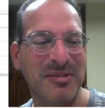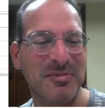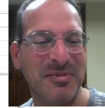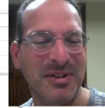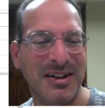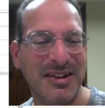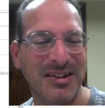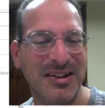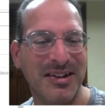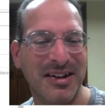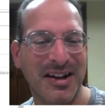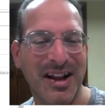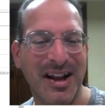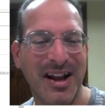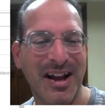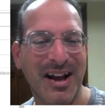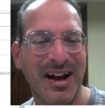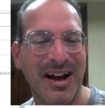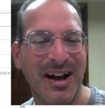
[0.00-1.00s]
pretty good.
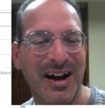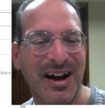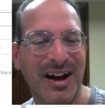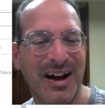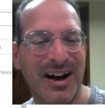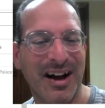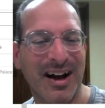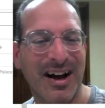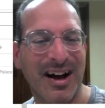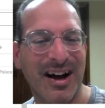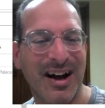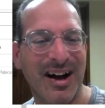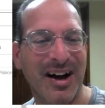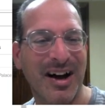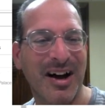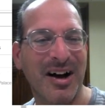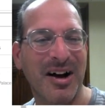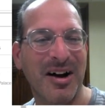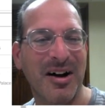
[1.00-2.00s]

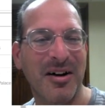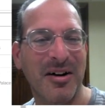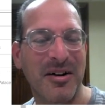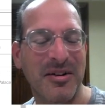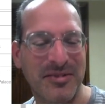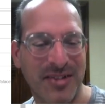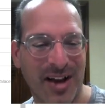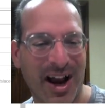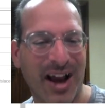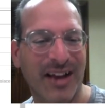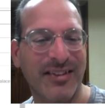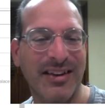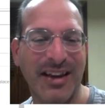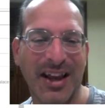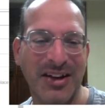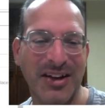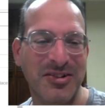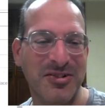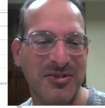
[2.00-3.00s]
Uh, ties can
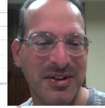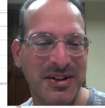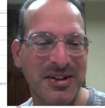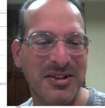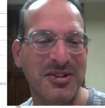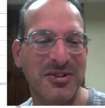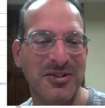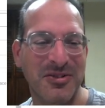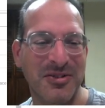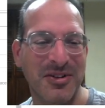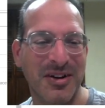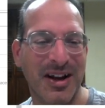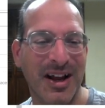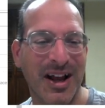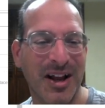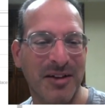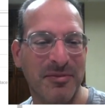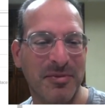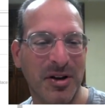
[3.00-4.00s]
get you into.
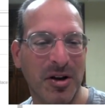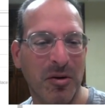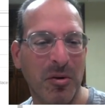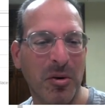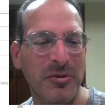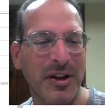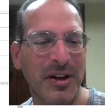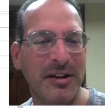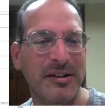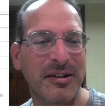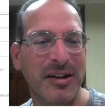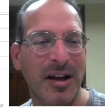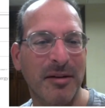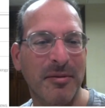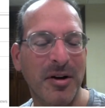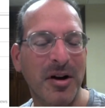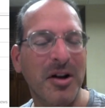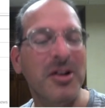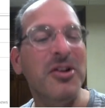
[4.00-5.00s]
Yeah, that's pretty good. What was ATM?
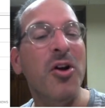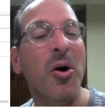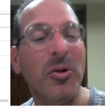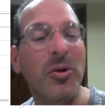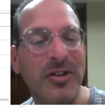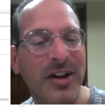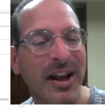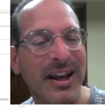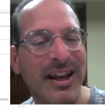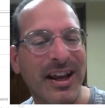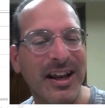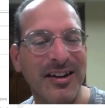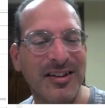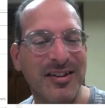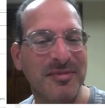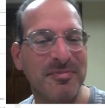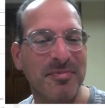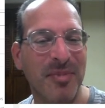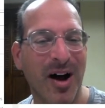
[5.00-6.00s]
Note taking
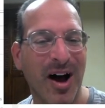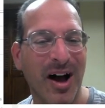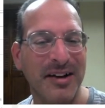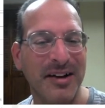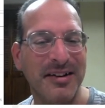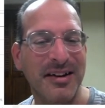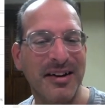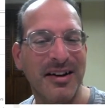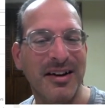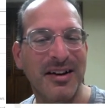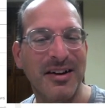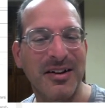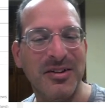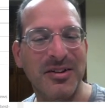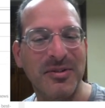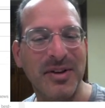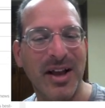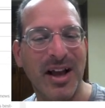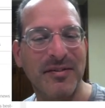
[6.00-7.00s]
spot.
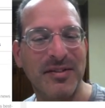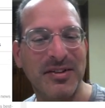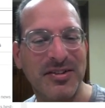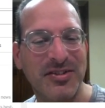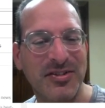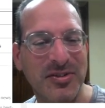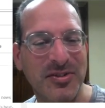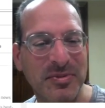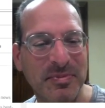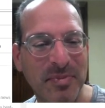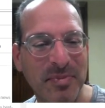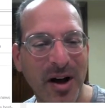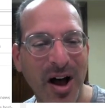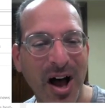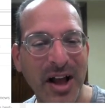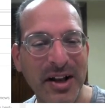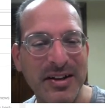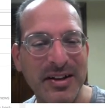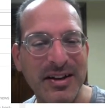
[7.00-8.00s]
So we have a
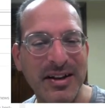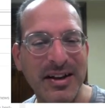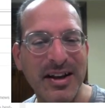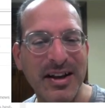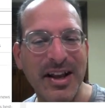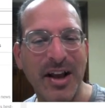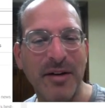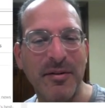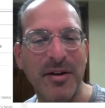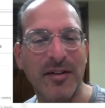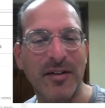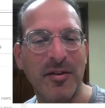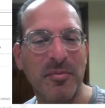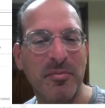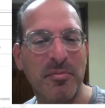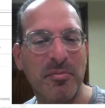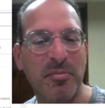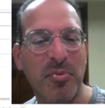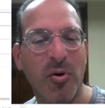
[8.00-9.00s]
spot and we have a
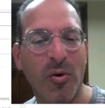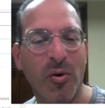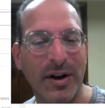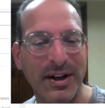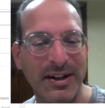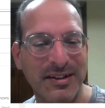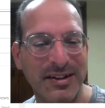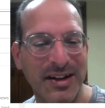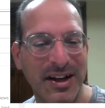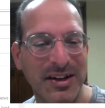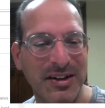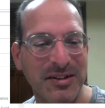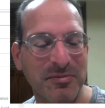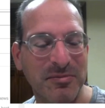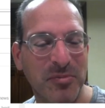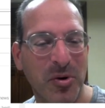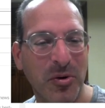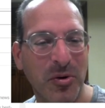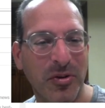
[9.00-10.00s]
point, and you,
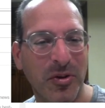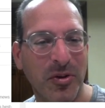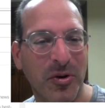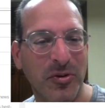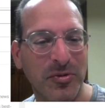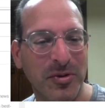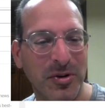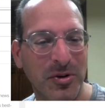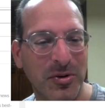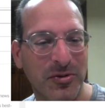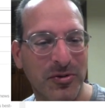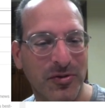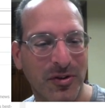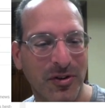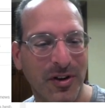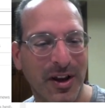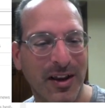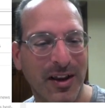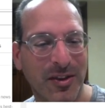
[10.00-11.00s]
both of those are used
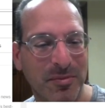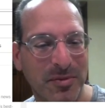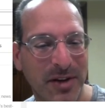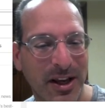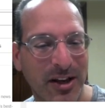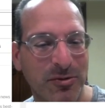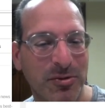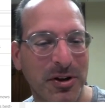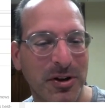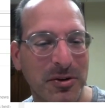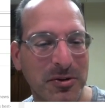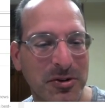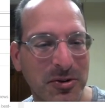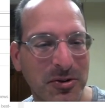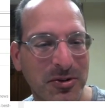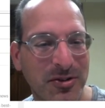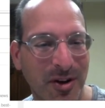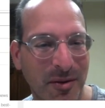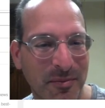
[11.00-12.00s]
for like the place where you
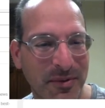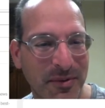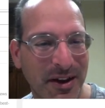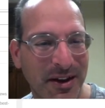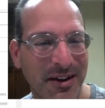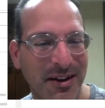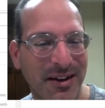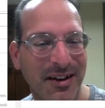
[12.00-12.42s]
do something.